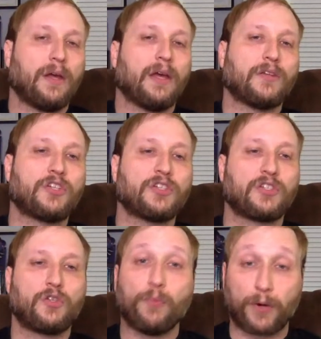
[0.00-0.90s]
It's
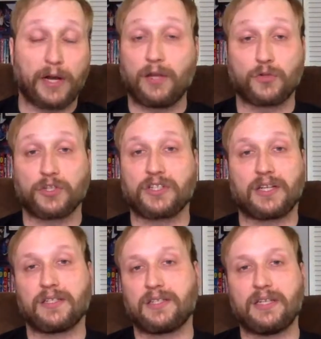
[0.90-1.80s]
just super
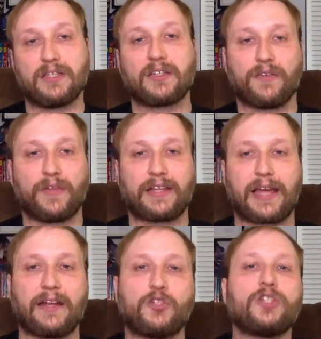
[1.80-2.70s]
interesting to see stuff like
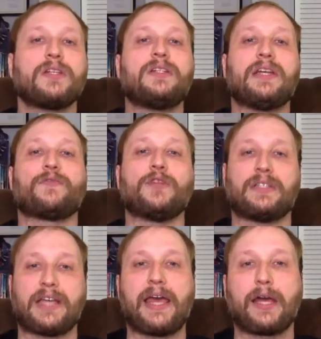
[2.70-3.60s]
that. It's just a
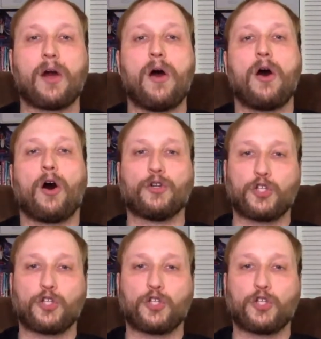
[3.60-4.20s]
different take on